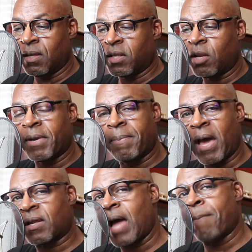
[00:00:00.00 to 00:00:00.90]
little bit
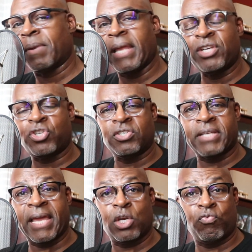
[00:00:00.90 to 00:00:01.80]
about compilations
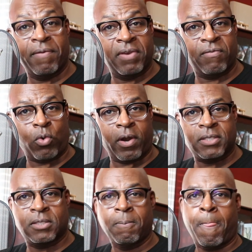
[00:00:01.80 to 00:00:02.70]
and derivative
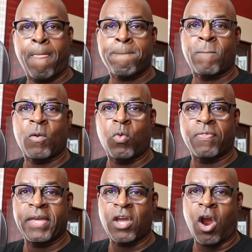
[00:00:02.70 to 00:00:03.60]
works, what
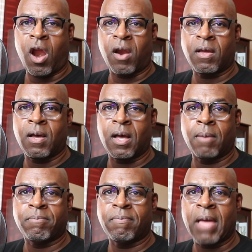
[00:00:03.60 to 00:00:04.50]
they are,
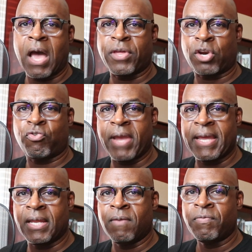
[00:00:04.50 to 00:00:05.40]
how they're
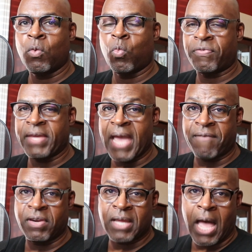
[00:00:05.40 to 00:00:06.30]
created, what they have
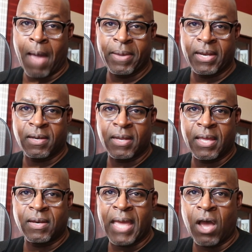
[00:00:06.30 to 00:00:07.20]
in common,
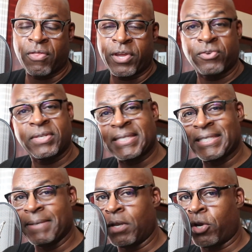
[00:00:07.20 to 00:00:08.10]
and how they're
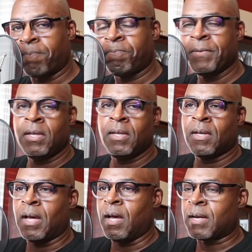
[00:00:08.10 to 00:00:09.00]
dissimilar.
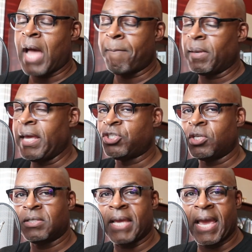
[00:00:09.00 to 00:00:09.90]

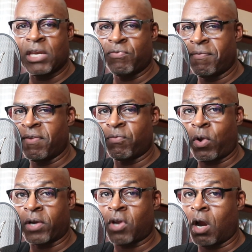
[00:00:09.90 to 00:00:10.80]
Compilations and derivative
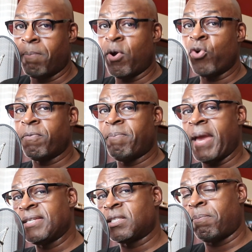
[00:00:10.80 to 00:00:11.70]
works are both
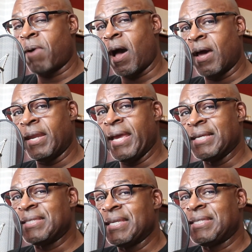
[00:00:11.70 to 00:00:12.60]
based upon
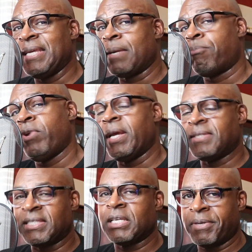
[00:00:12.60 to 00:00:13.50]

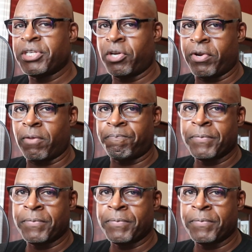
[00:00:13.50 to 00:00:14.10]
pre-existing material.